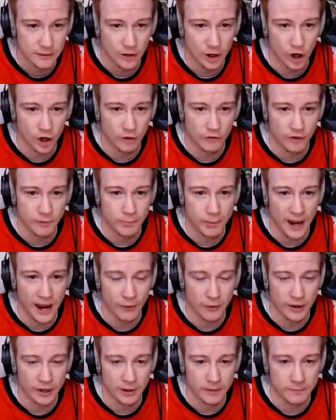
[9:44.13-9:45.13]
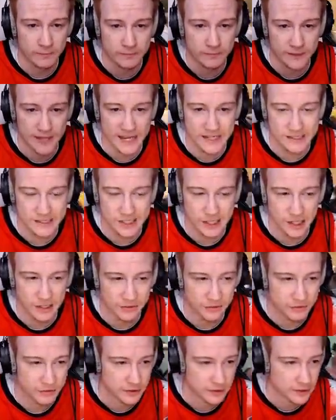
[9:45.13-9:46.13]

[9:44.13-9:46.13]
overpowered him. That's tough.